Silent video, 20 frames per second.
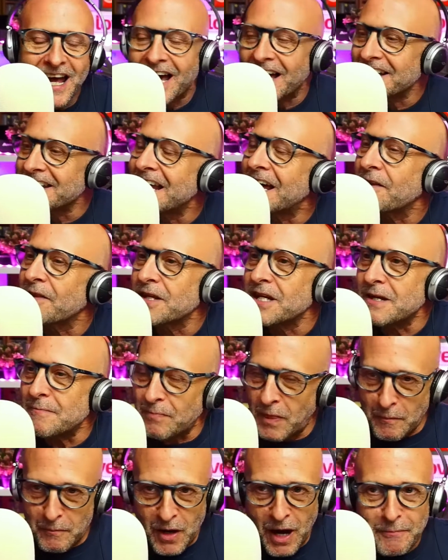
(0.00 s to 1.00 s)
Now, the
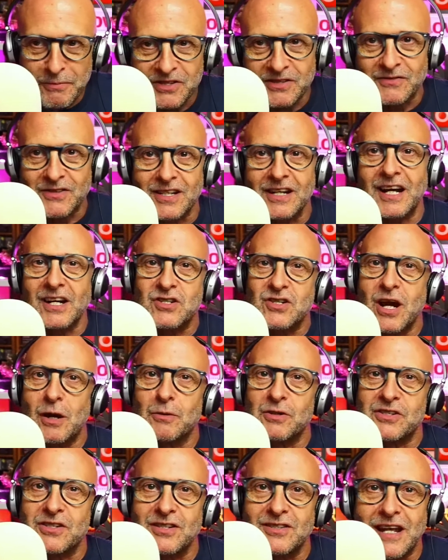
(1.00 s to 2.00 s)
purpose of tonight's show
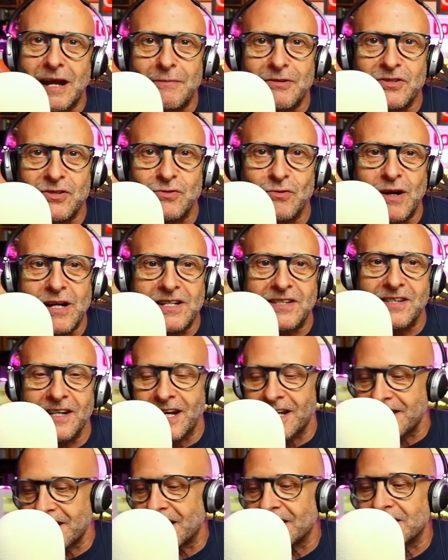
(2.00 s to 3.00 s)
was to demonstrate
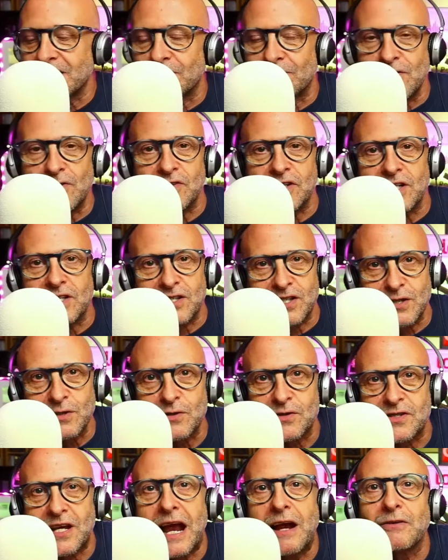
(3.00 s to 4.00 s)
the idea of using two
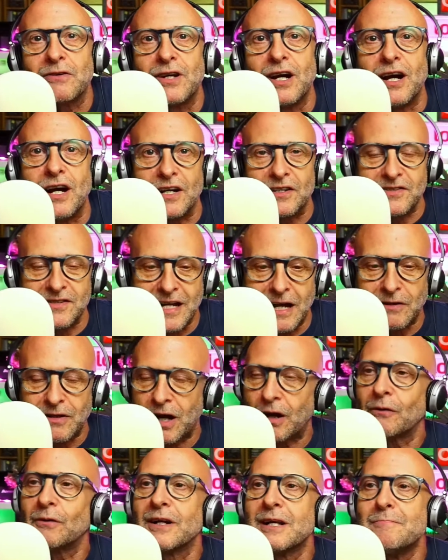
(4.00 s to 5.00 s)
sound cards. Now,
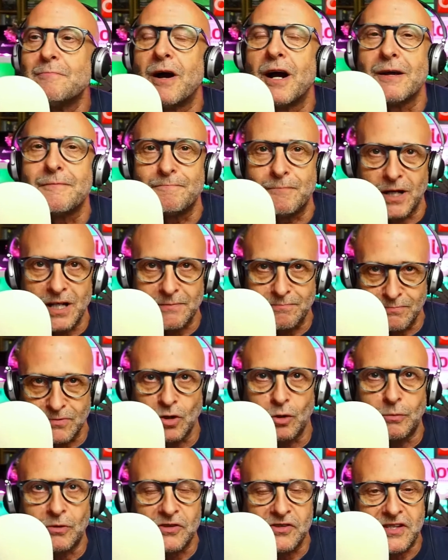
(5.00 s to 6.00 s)
currently, my
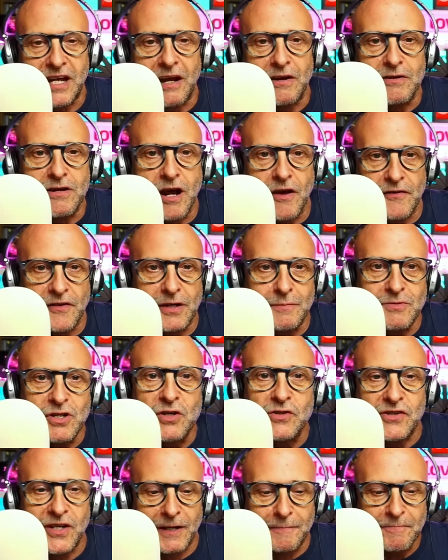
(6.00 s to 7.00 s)
normal sound card that I'm
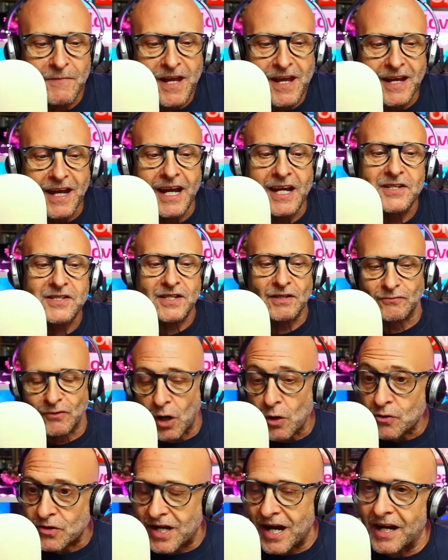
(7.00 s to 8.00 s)
using is the
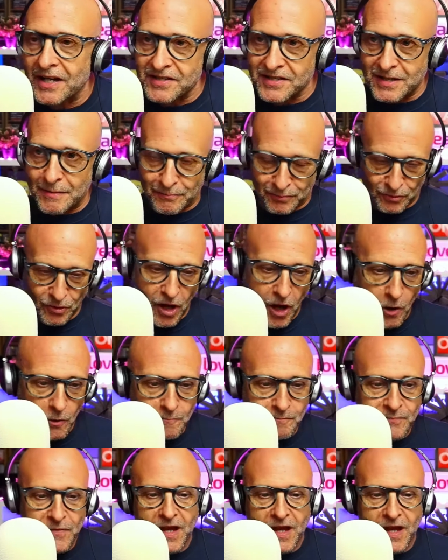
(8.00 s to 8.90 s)
Rodecaster Pro.